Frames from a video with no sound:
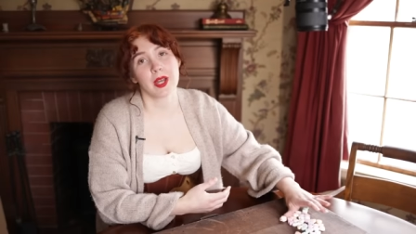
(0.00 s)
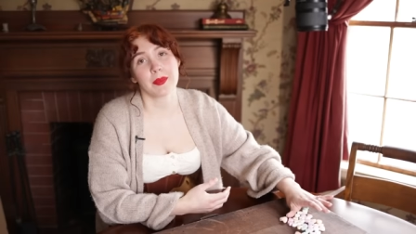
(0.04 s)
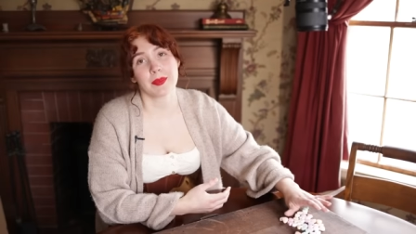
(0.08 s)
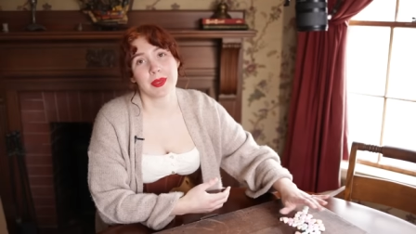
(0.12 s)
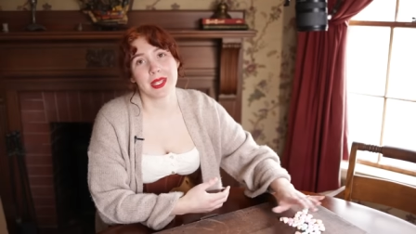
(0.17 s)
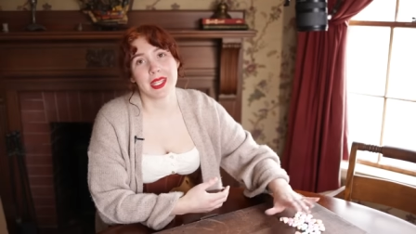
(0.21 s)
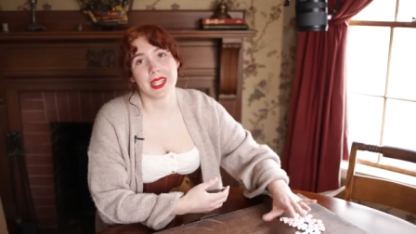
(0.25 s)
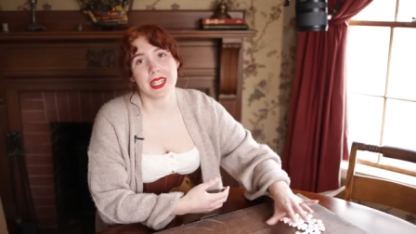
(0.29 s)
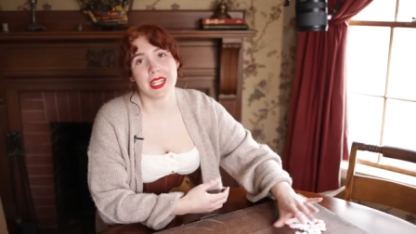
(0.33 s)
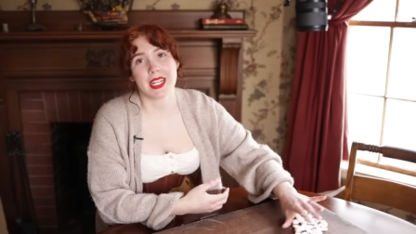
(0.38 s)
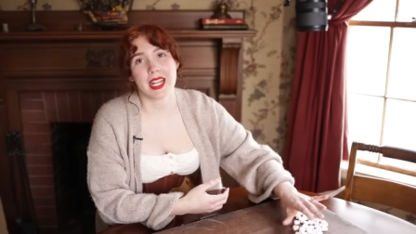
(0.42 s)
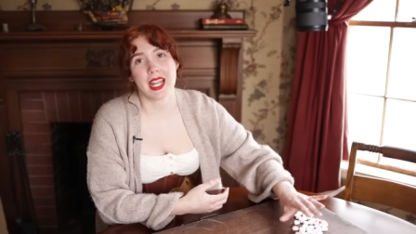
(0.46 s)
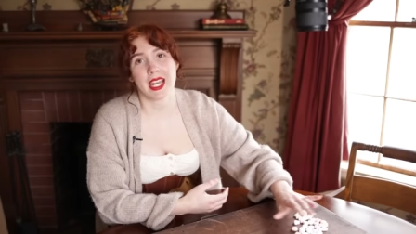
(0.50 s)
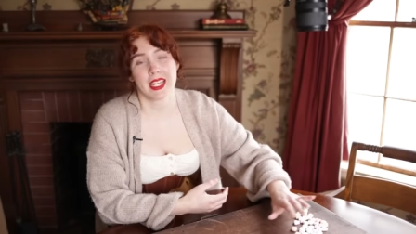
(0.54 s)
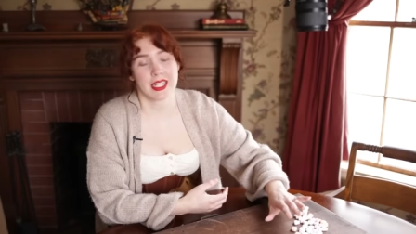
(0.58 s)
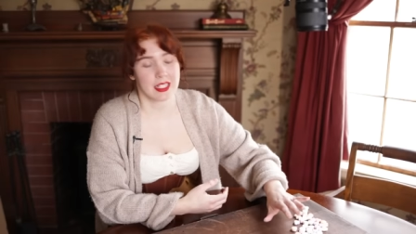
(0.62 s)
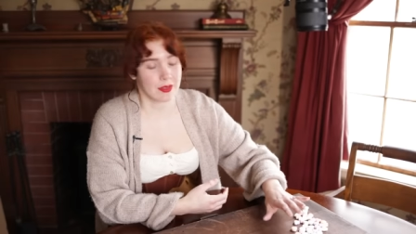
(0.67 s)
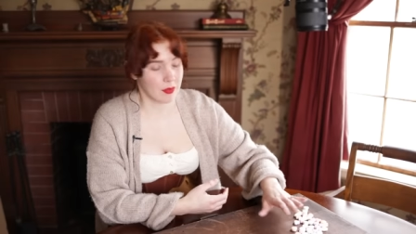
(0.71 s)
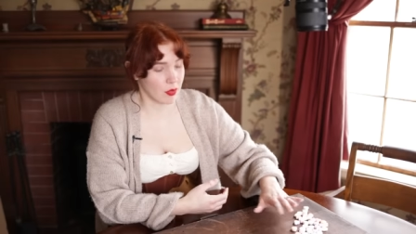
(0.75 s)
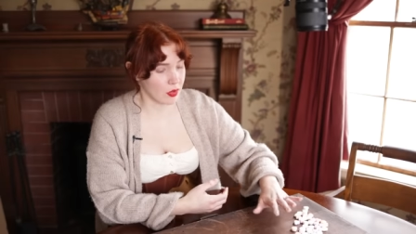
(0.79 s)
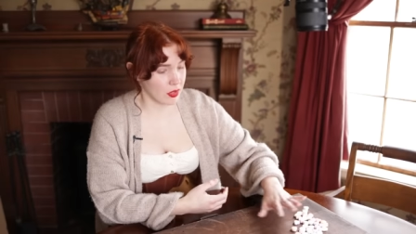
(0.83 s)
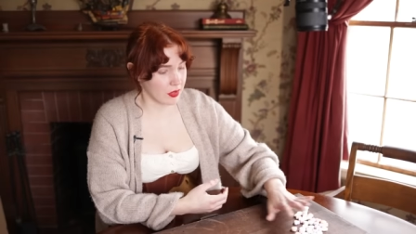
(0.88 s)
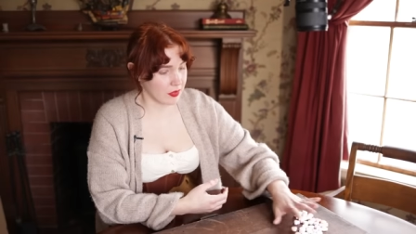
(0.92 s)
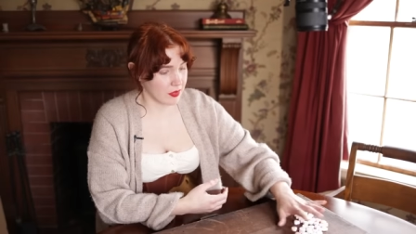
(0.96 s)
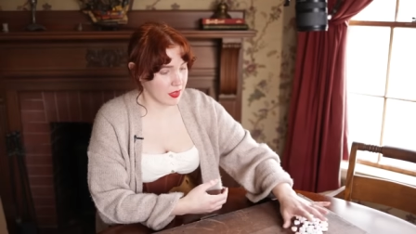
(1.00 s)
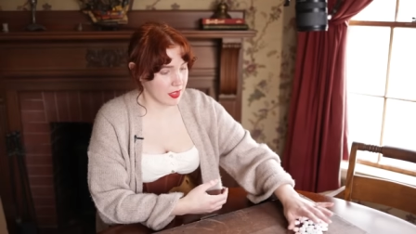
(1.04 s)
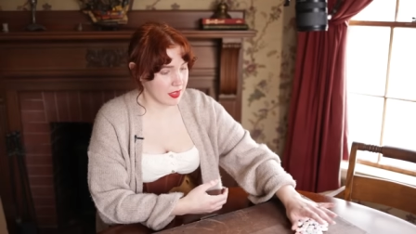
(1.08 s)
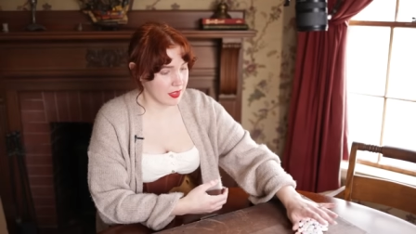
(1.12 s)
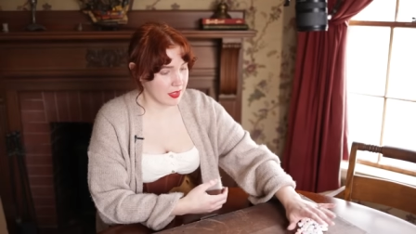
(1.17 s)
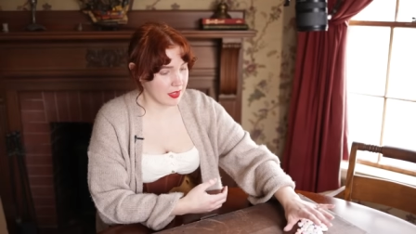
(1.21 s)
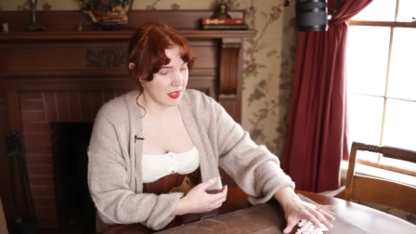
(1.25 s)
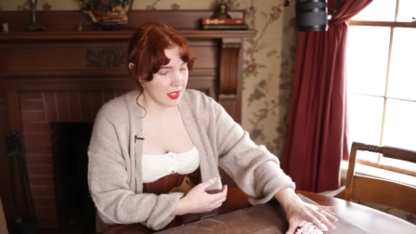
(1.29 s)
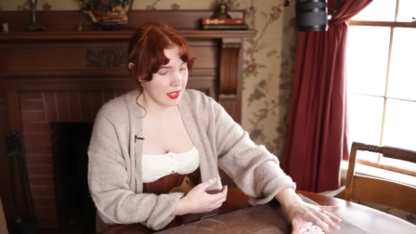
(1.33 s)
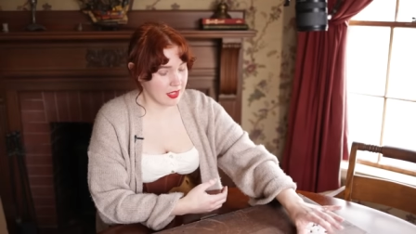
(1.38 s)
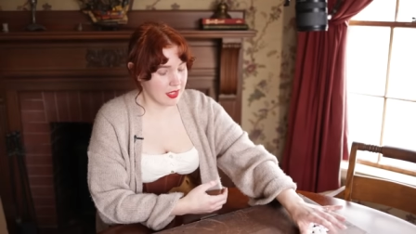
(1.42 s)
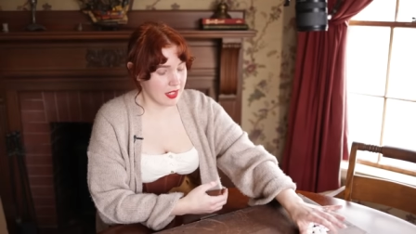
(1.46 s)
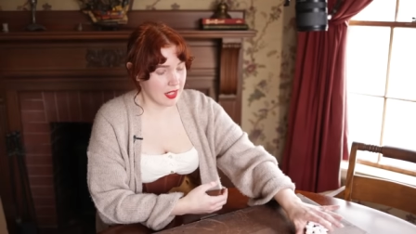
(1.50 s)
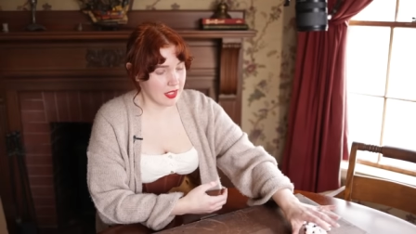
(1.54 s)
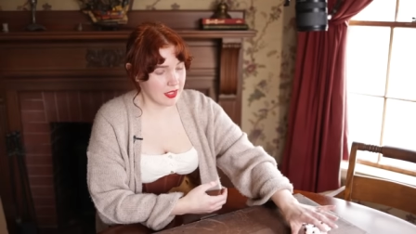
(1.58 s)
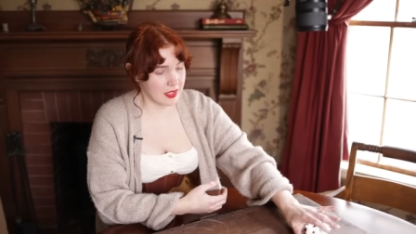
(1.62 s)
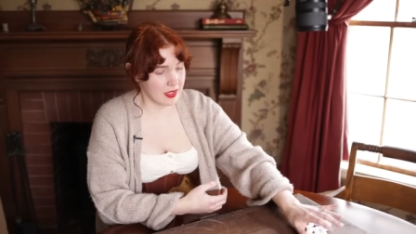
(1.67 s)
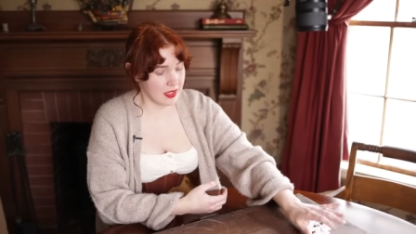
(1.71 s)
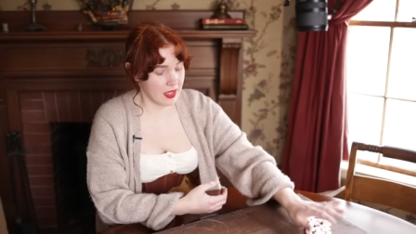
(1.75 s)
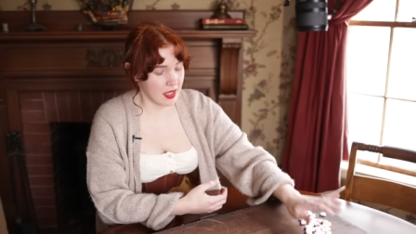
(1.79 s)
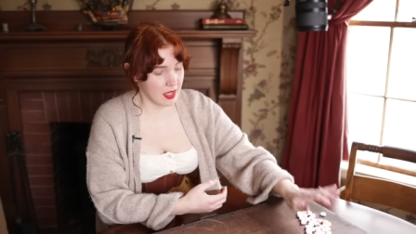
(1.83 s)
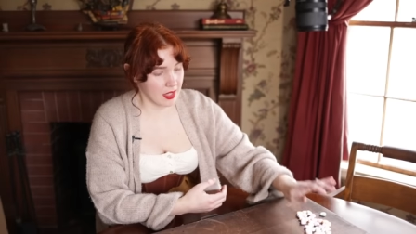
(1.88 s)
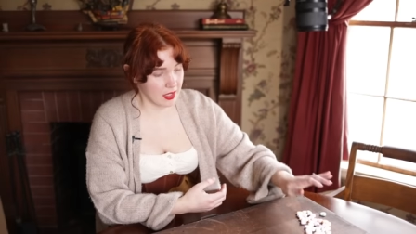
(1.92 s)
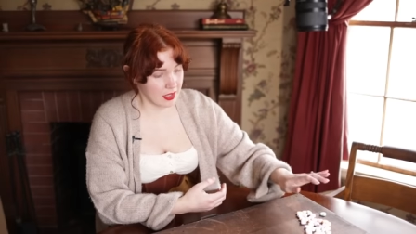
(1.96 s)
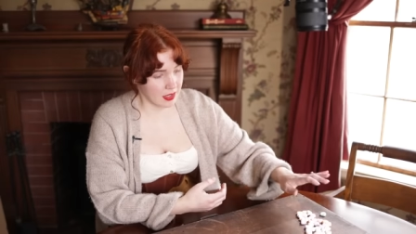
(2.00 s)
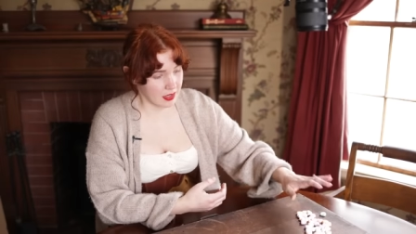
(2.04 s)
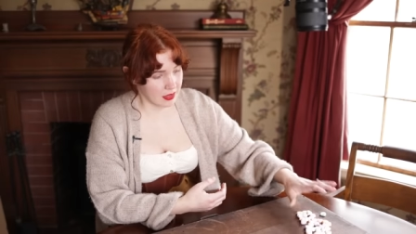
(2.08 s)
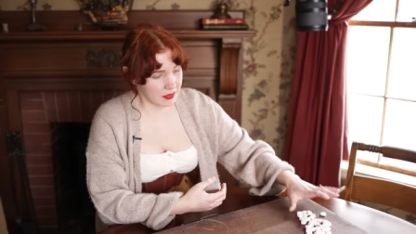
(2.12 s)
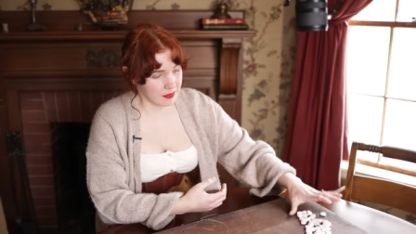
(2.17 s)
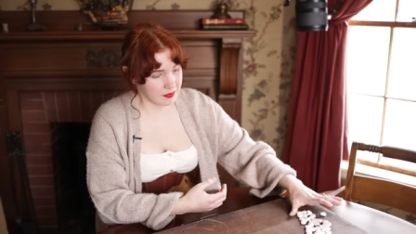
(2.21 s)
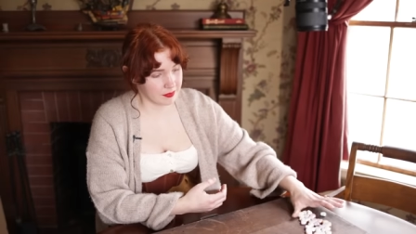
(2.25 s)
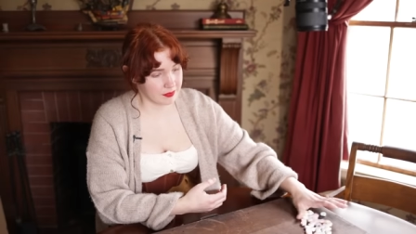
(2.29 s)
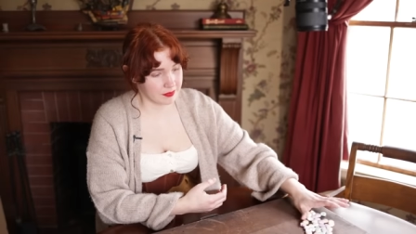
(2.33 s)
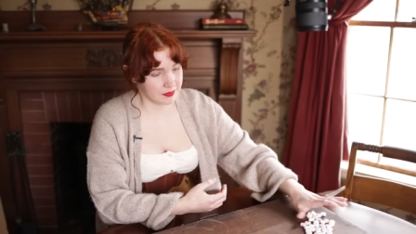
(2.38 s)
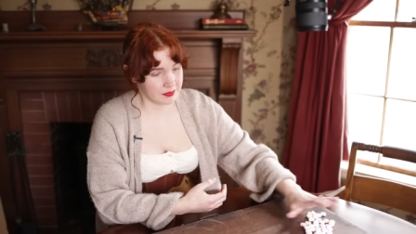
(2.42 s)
not be eating any more of these. They taste like